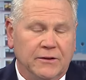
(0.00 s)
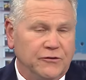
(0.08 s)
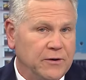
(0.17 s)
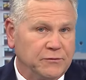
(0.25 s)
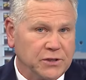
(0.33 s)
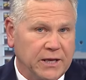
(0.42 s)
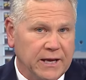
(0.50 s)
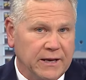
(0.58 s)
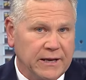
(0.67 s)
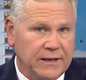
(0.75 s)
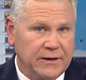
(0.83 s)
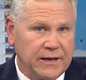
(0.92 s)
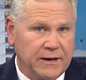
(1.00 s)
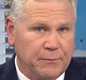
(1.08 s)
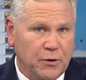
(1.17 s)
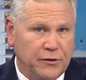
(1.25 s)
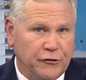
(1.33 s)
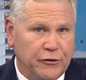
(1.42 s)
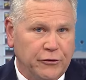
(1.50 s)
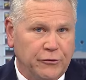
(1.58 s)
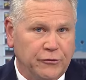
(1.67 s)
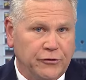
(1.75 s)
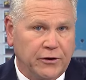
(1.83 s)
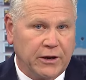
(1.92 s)
The Jefferson County, Indiana
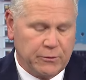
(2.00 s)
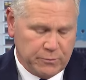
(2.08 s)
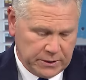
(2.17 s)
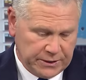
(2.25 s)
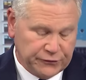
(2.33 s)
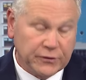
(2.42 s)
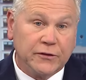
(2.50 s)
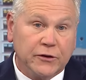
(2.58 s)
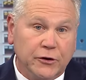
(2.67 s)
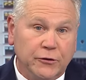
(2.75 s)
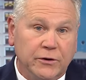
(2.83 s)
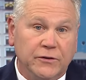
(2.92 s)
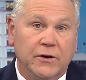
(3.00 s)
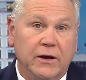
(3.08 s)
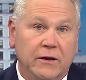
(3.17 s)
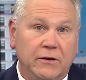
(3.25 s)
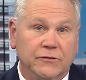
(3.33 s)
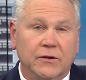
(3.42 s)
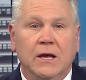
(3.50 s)
prosecutor today releasing the new details.